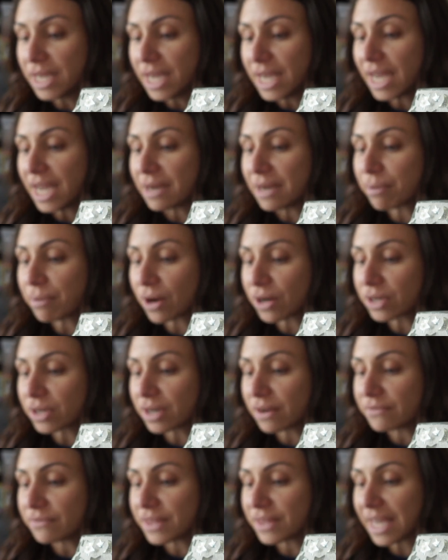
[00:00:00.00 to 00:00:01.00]
and part
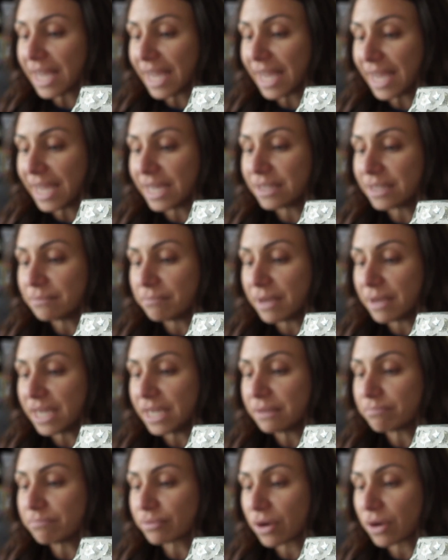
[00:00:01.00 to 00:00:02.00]
of the
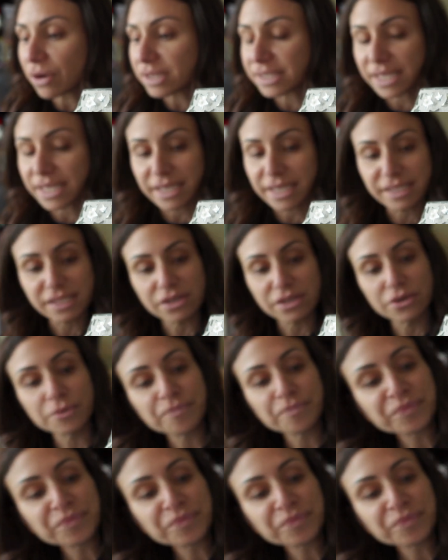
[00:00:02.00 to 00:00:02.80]
handmade process. So